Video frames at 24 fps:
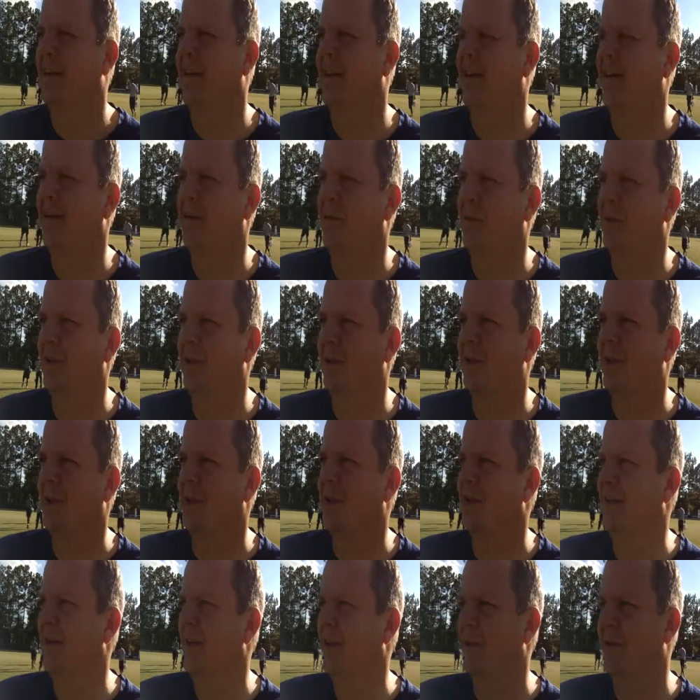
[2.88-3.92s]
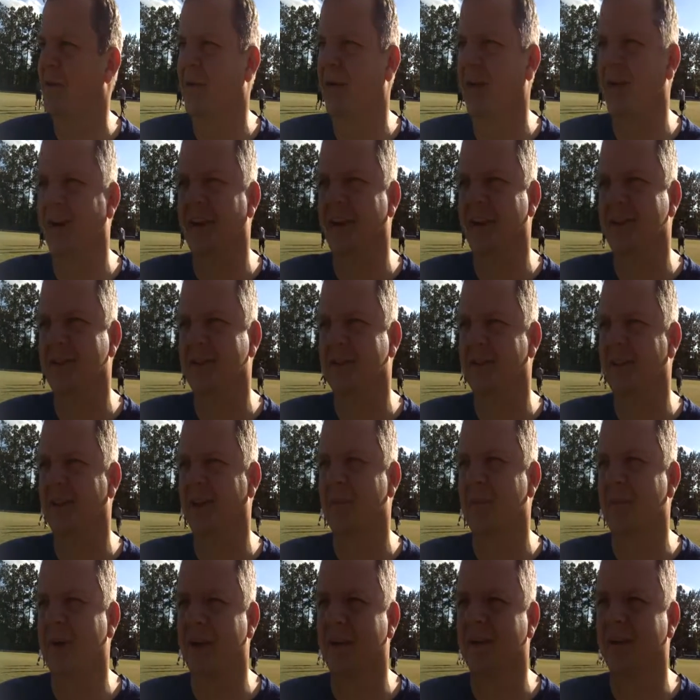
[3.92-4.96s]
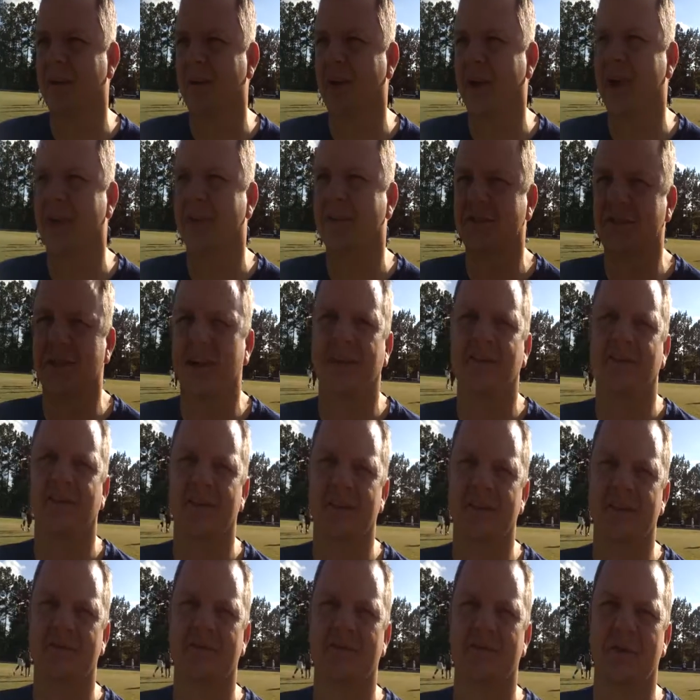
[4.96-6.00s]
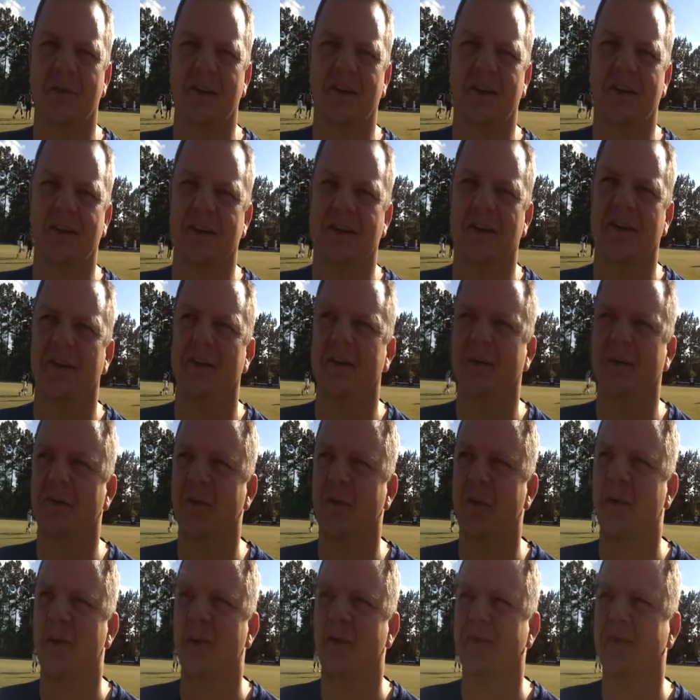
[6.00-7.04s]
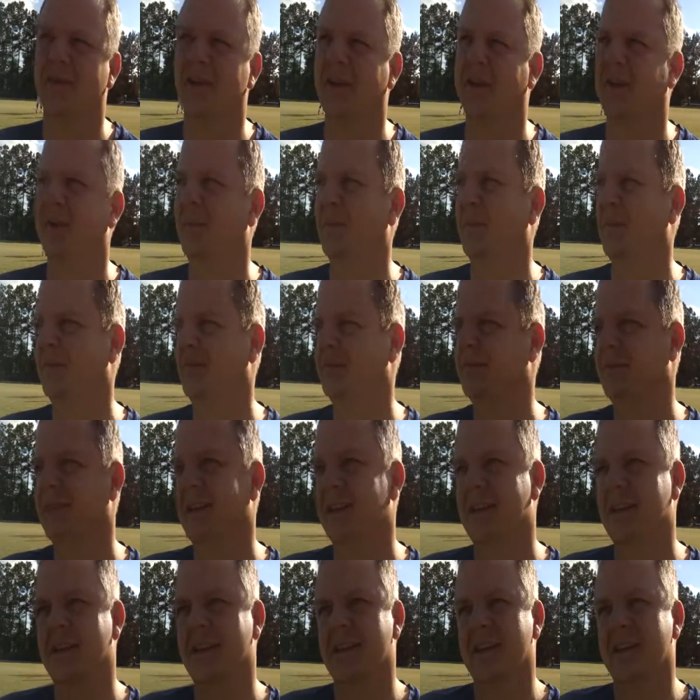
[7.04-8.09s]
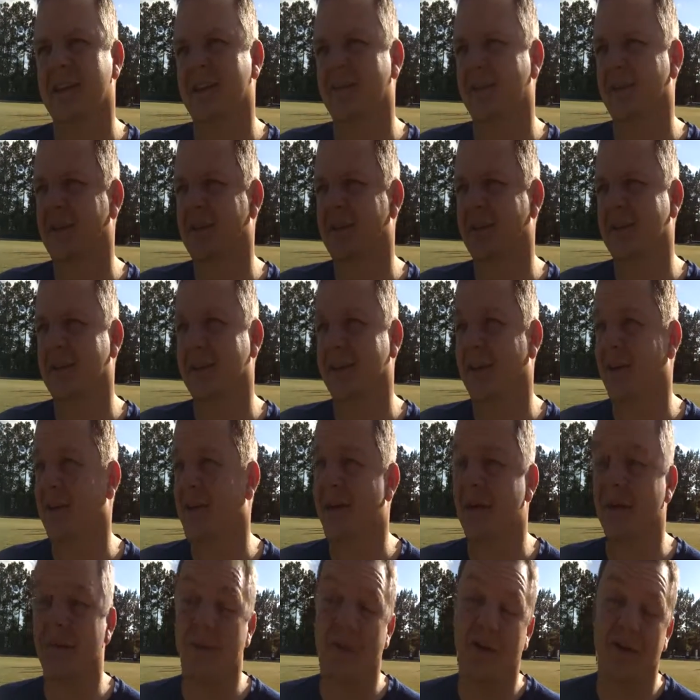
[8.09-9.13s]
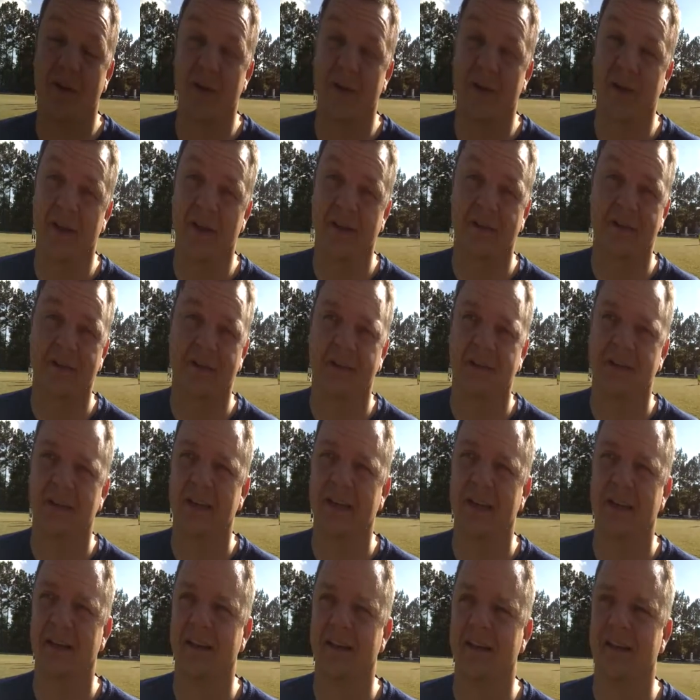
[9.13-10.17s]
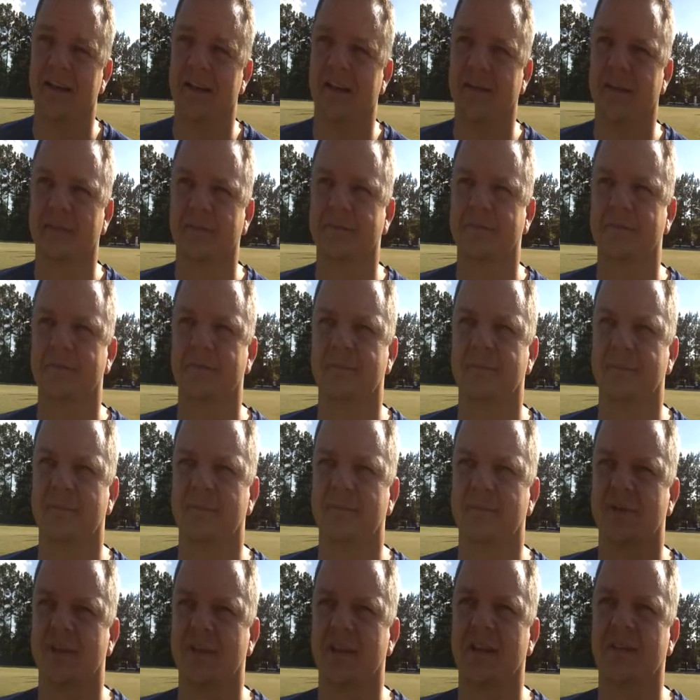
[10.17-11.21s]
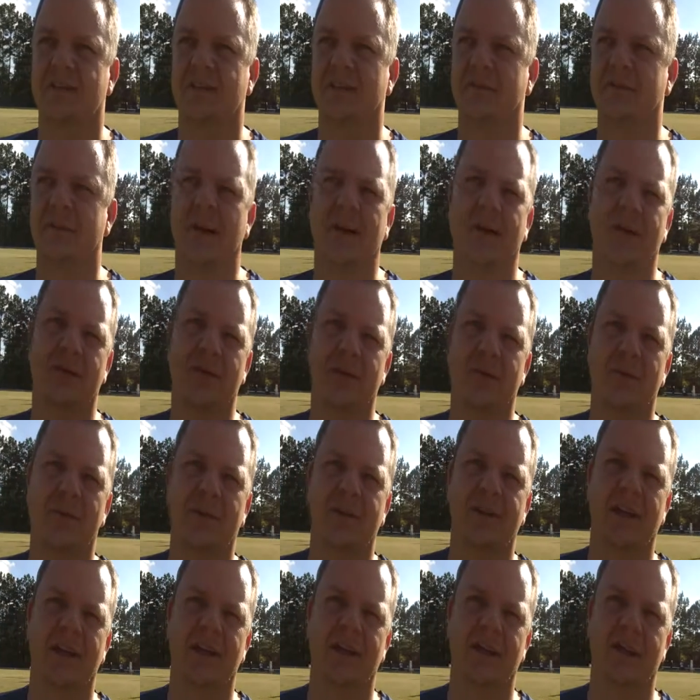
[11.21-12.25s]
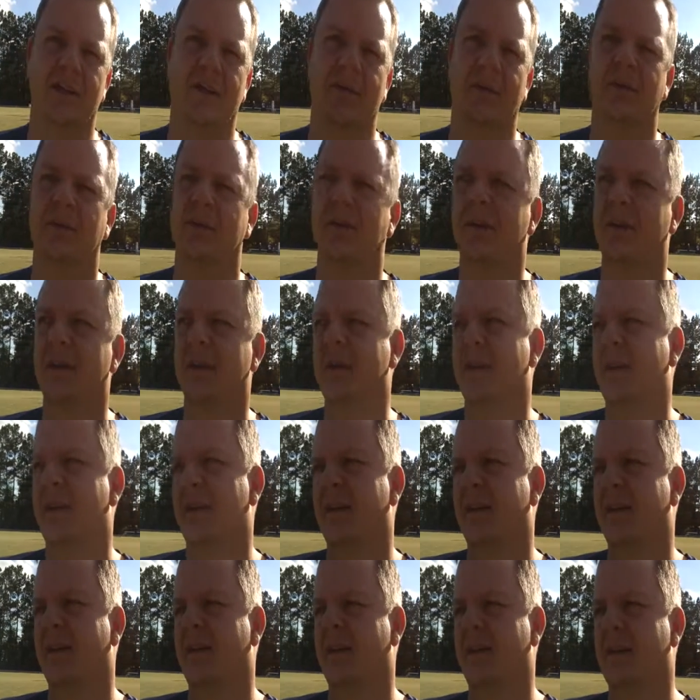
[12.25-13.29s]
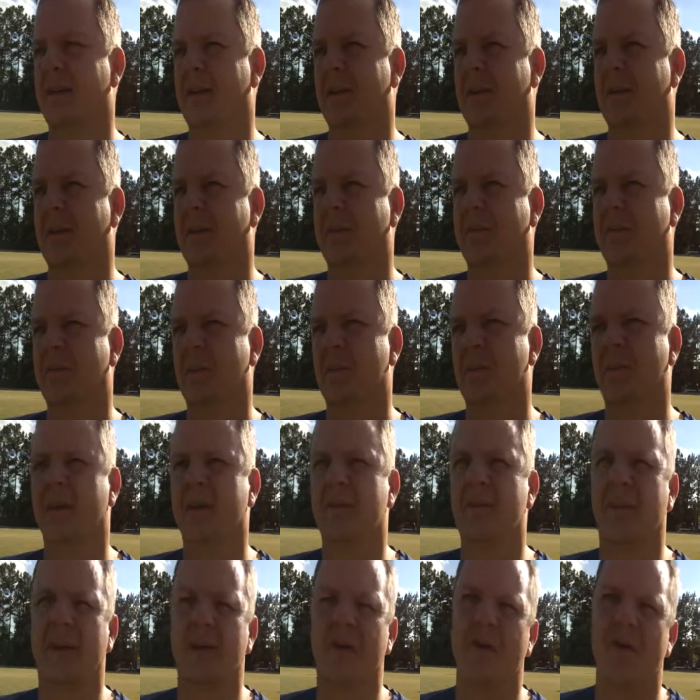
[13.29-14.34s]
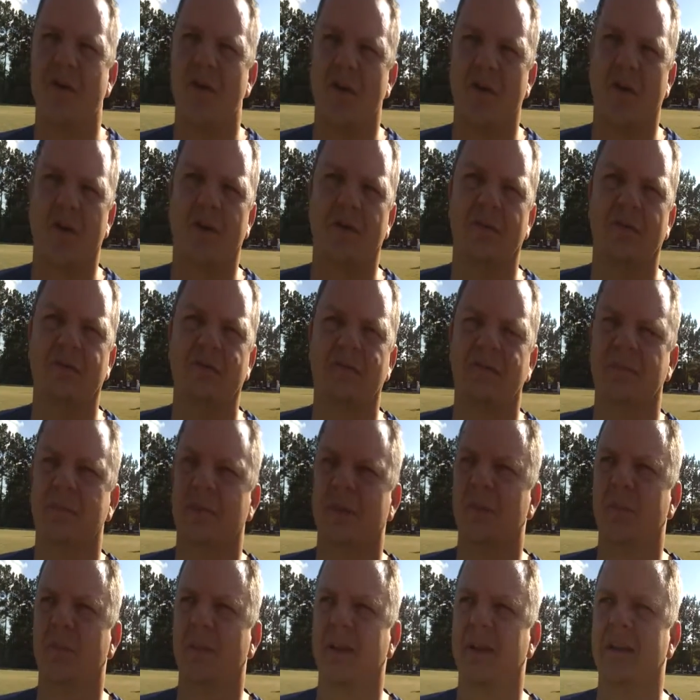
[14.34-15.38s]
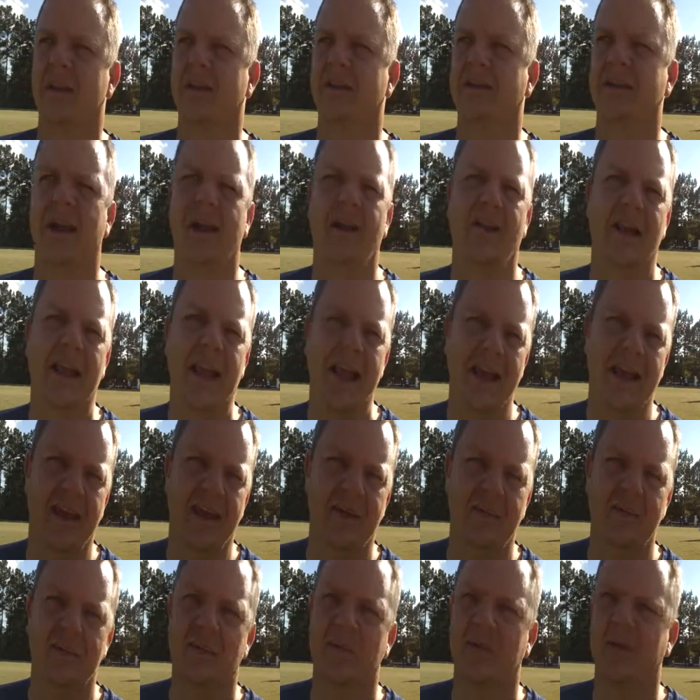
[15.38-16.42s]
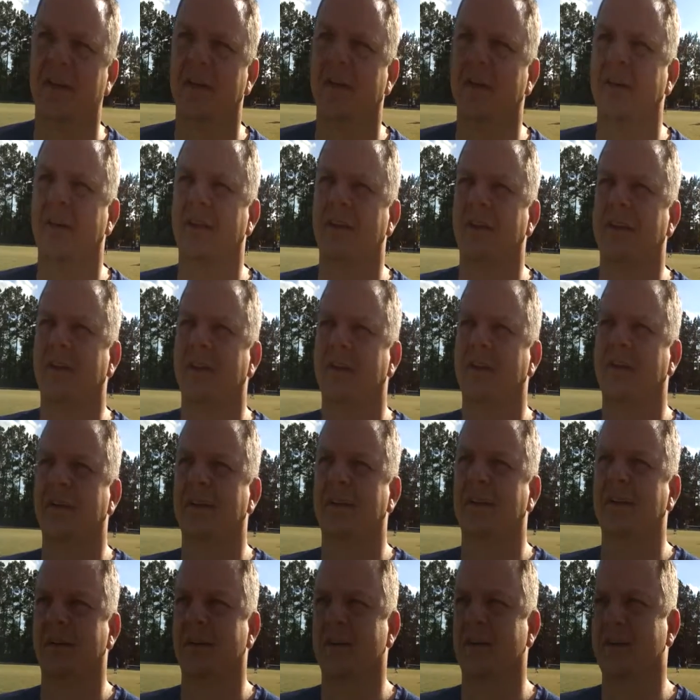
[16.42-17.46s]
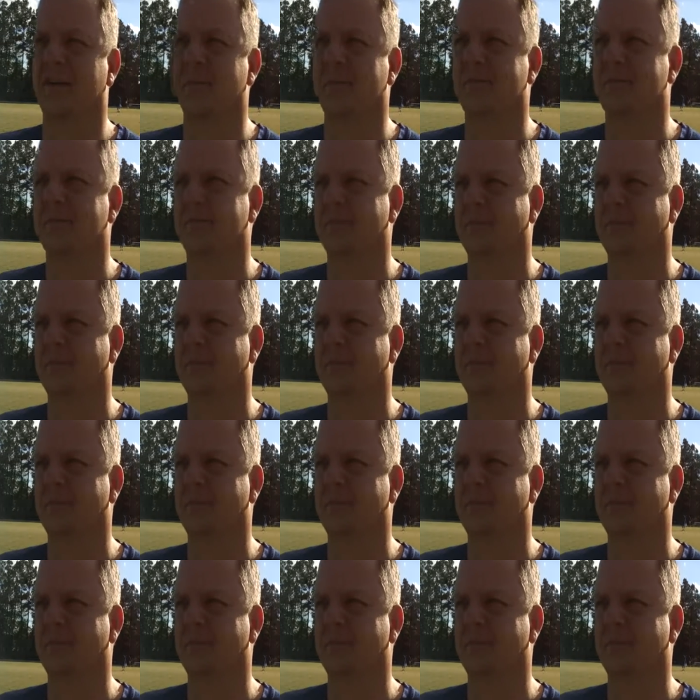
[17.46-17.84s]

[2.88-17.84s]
I don't really think of it that way. I just think about it. We got Socastee this week, and they're a good football team, and we just got to go out and play our best. And uh, State's very good at what they do. Um, they play very hard. They play the entire game. Um,